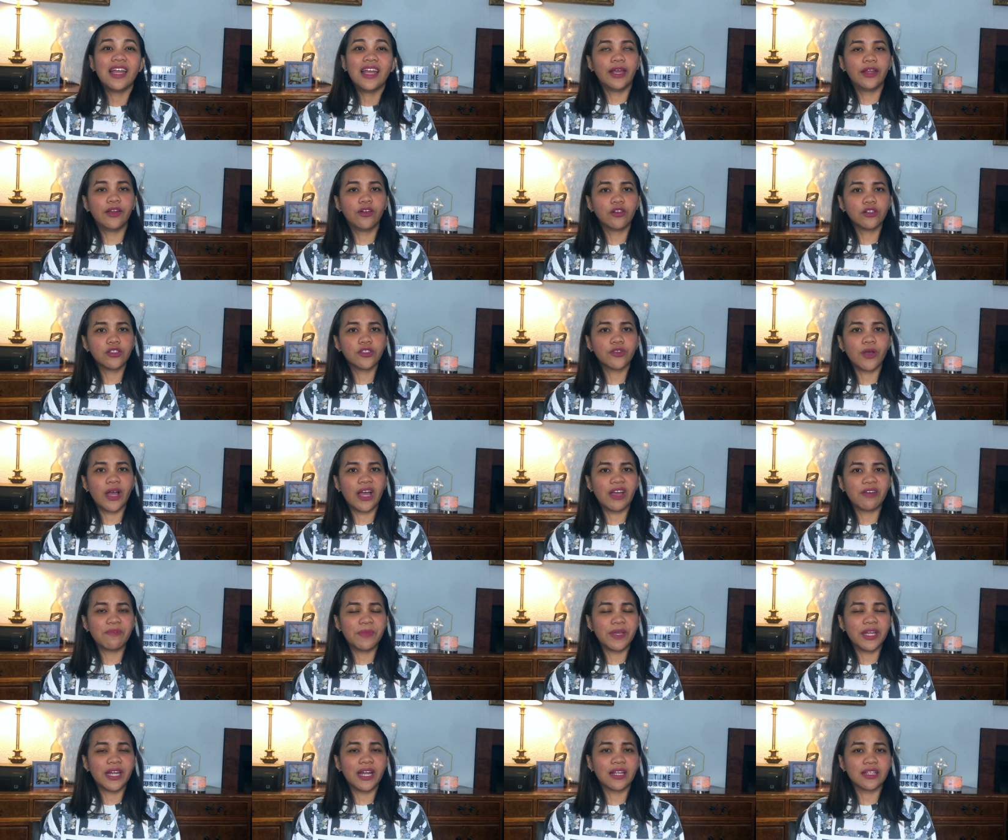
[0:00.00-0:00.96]
and also
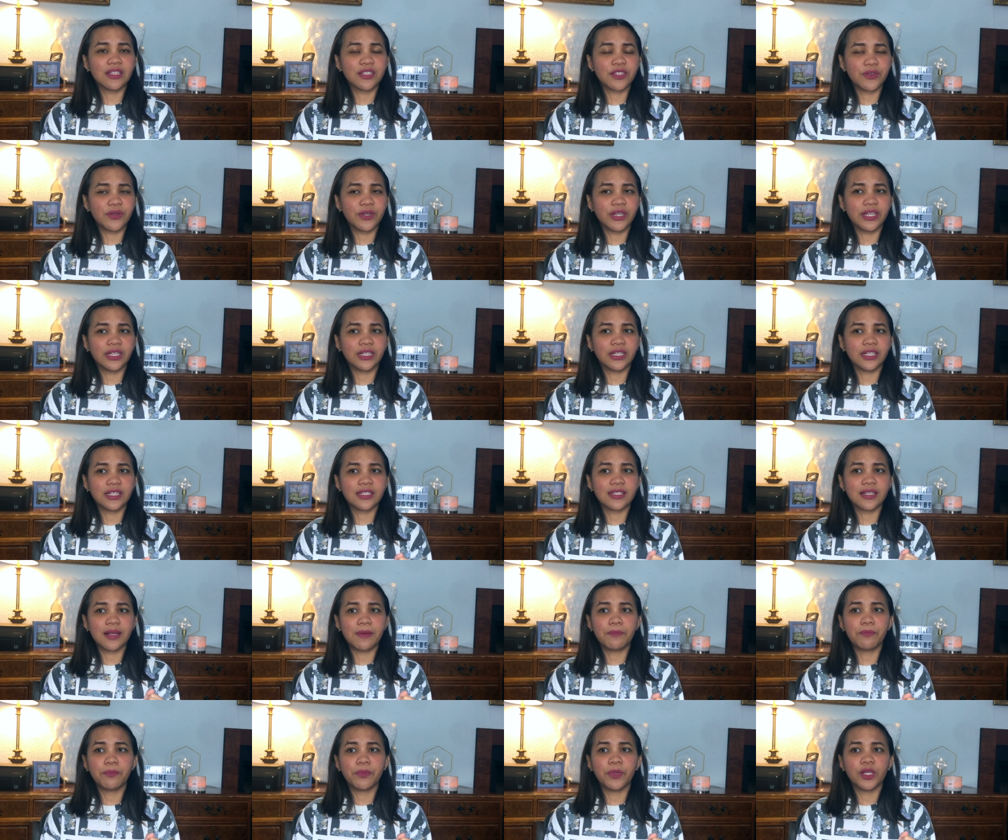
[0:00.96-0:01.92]
i've been answering the
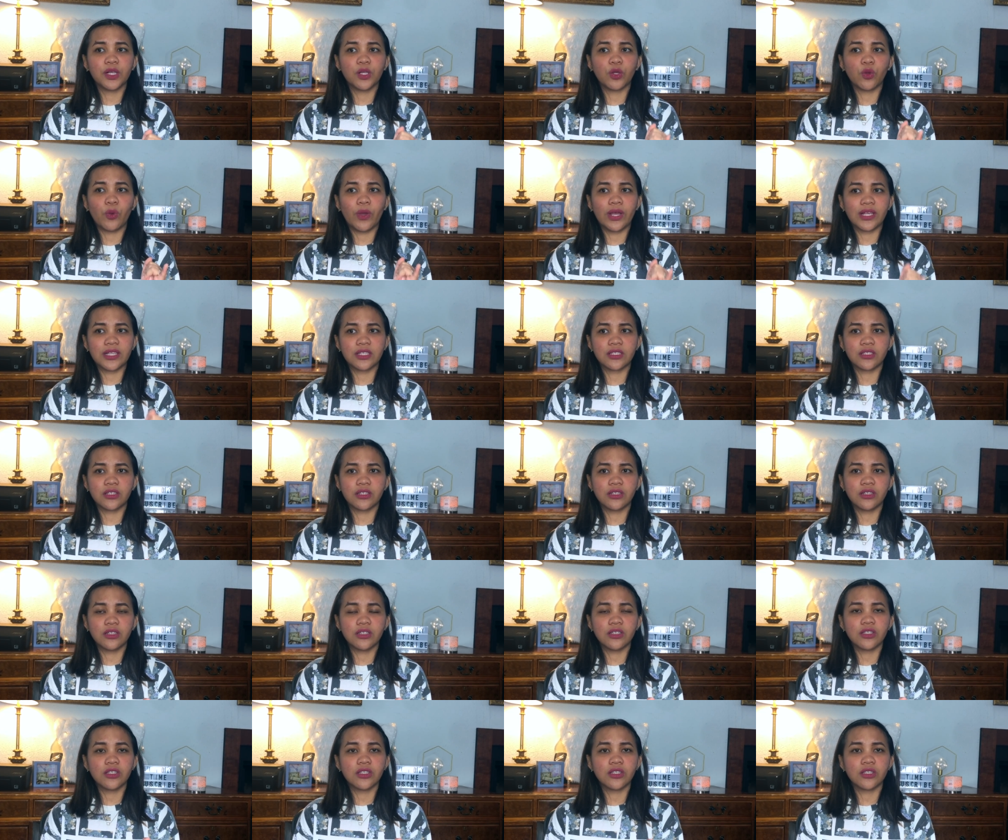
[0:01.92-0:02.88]
sample
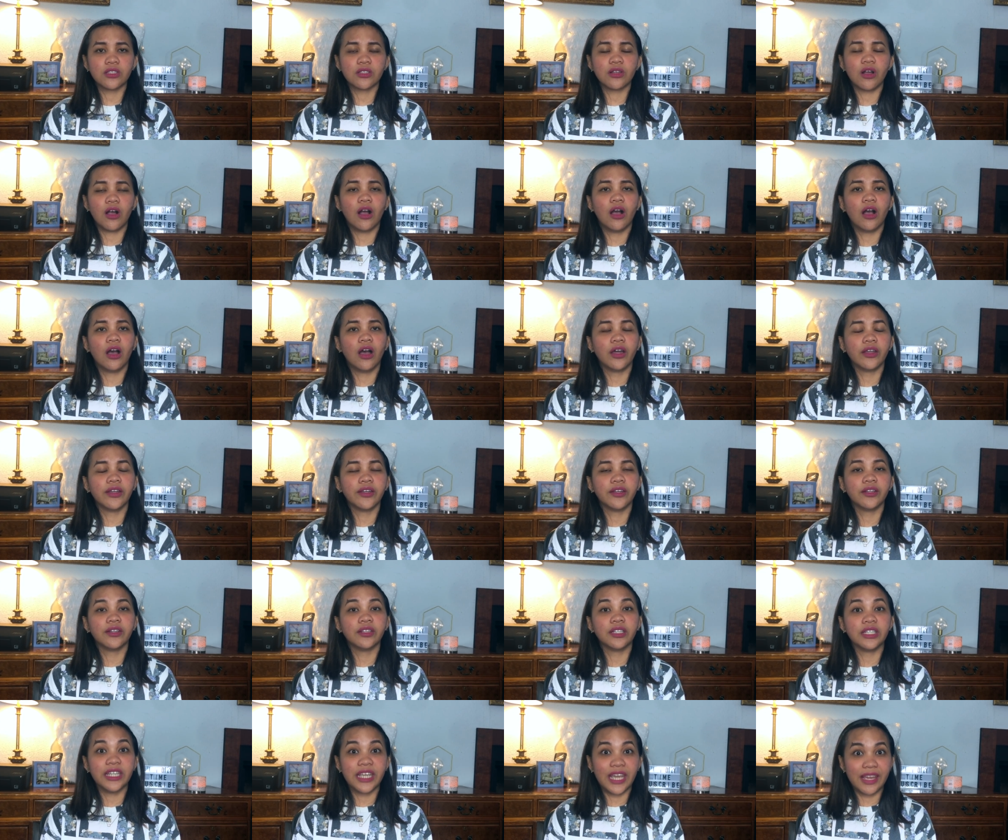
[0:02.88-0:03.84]
questions on
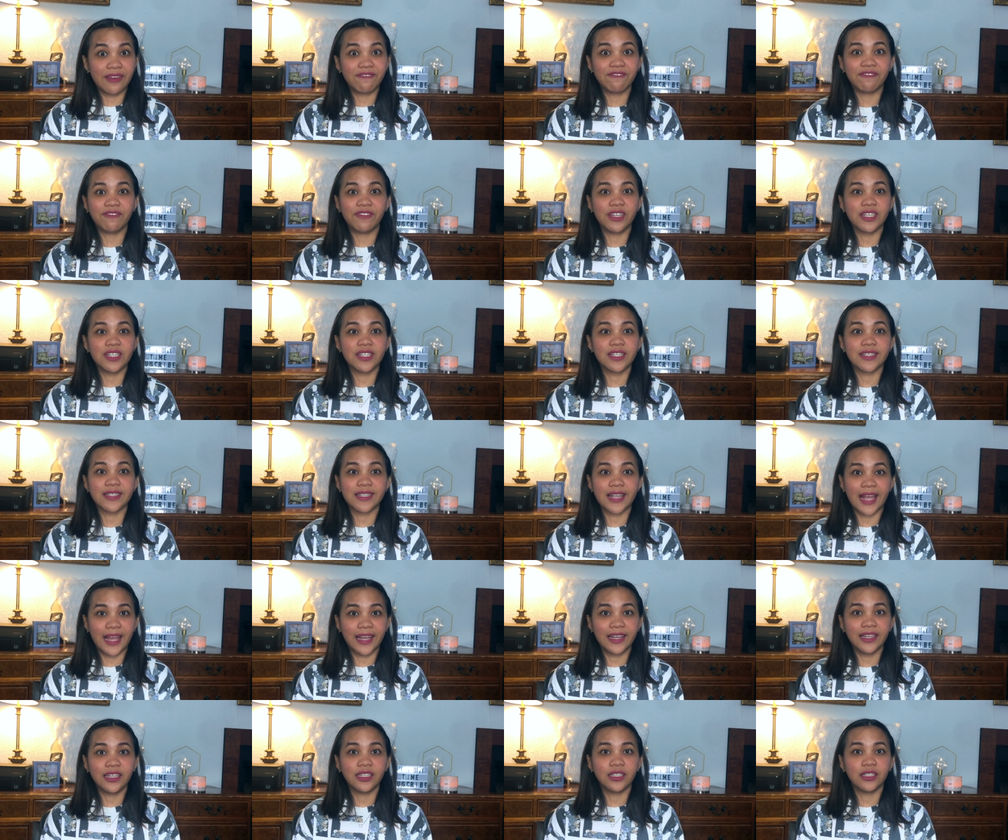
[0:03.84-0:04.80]
the DMV
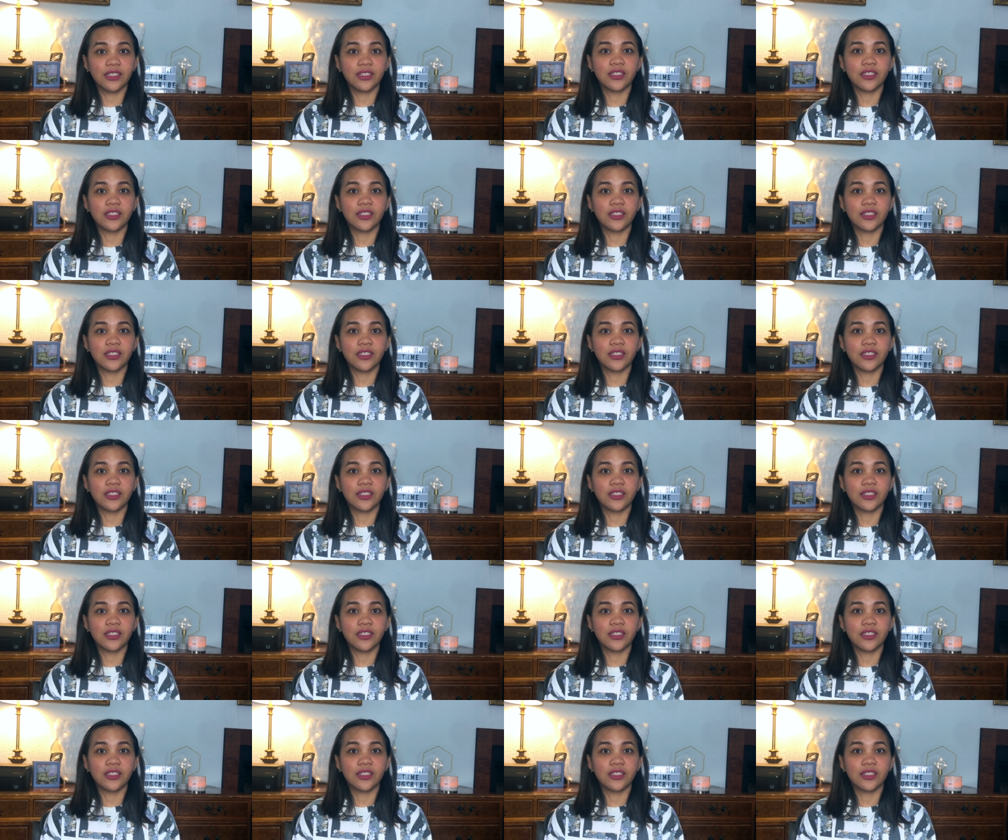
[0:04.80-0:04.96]
site